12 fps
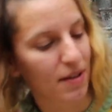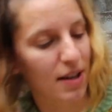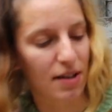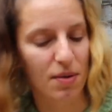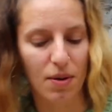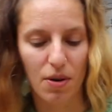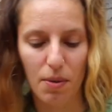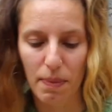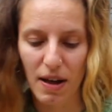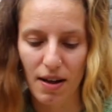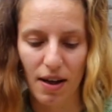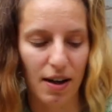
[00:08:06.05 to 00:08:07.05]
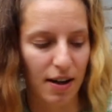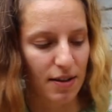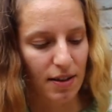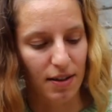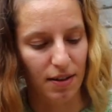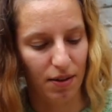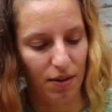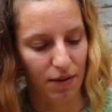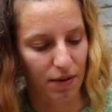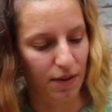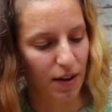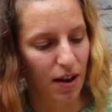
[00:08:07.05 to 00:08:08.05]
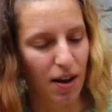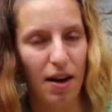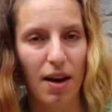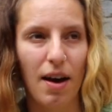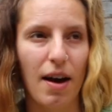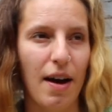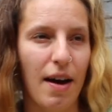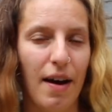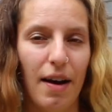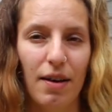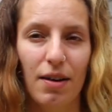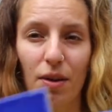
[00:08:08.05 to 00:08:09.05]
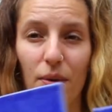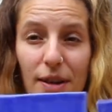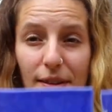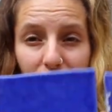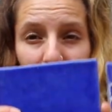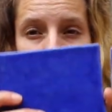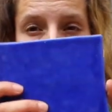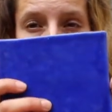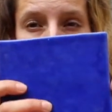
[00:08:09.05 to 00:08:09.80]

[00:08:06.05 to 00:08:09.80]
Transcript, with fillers: so yeah, so I got a big carton of uh, quite a lot of